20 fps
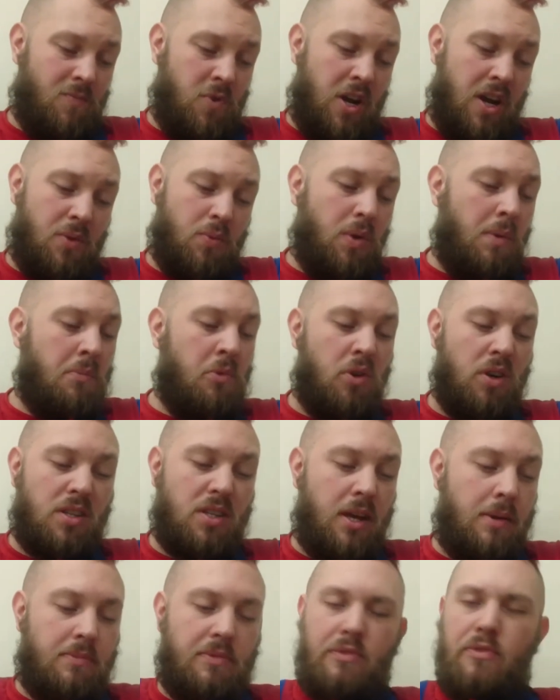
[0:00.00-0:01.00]
we had one more
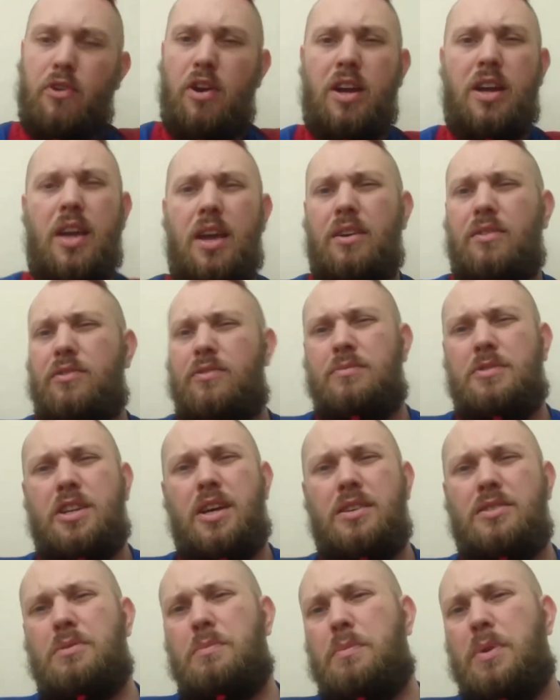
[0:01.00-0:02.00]
attempt, free kick from
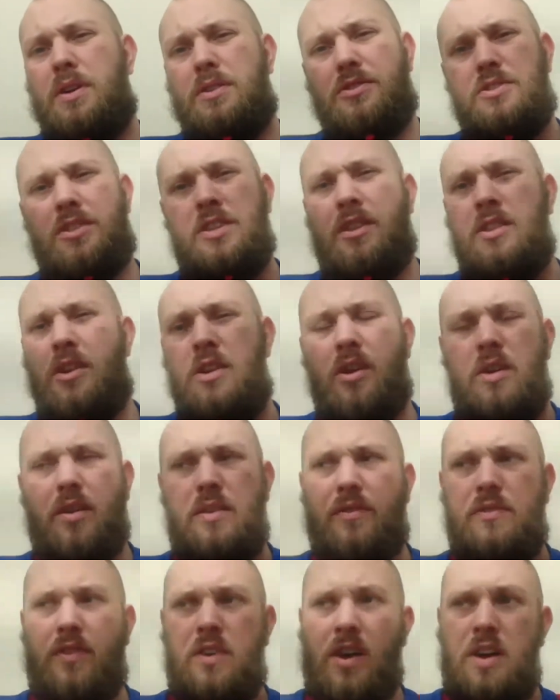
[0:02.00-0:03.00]
Jason Punchin in the
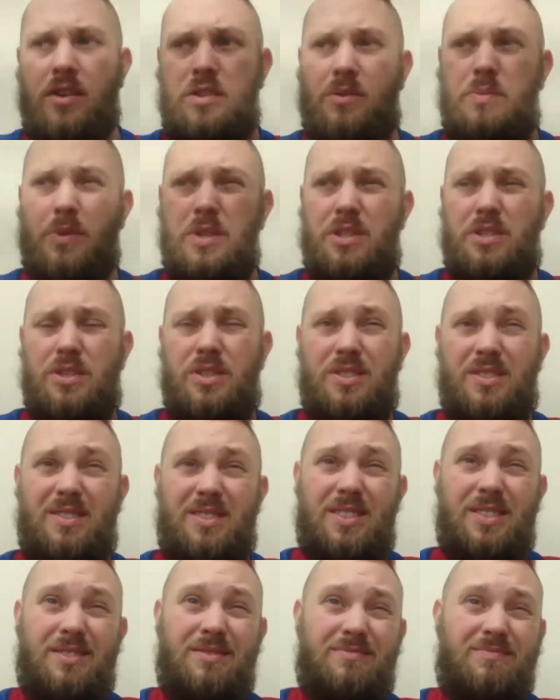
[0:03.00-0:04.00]
91st, which
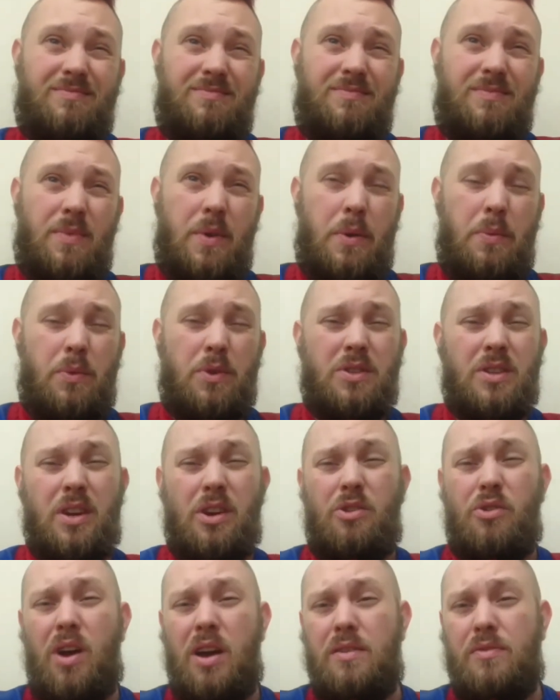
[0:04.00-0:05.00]
it
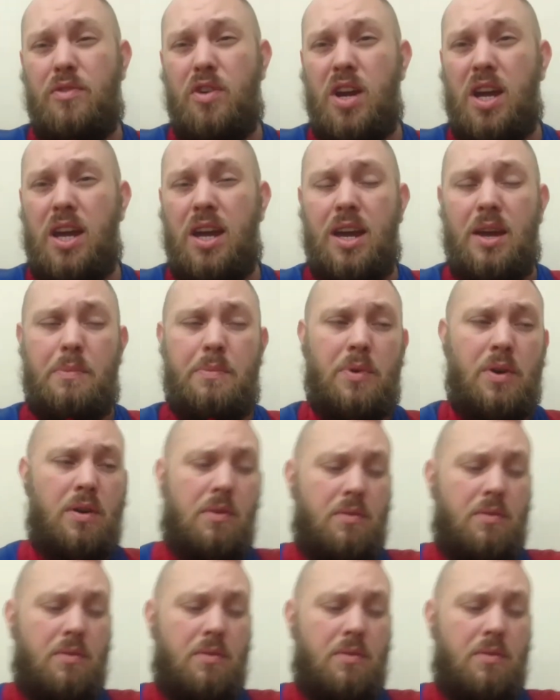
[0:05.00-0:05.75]
wasn't a great free kick,